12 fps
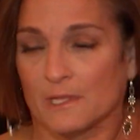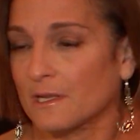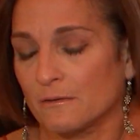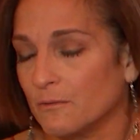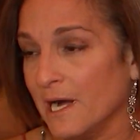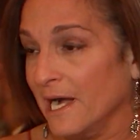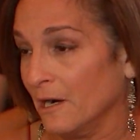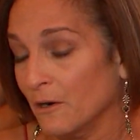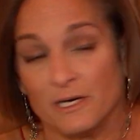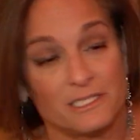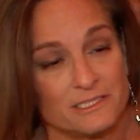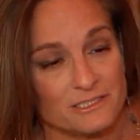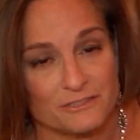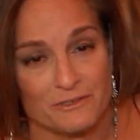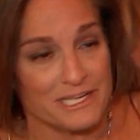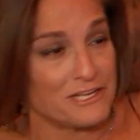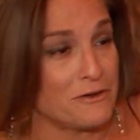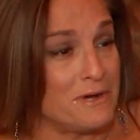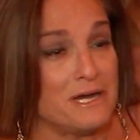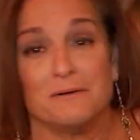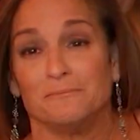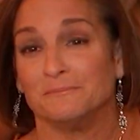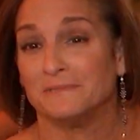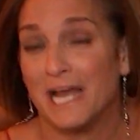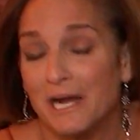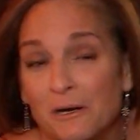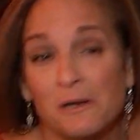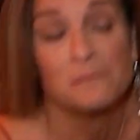Carl Lewis and Rudy Tomjanovich. You, our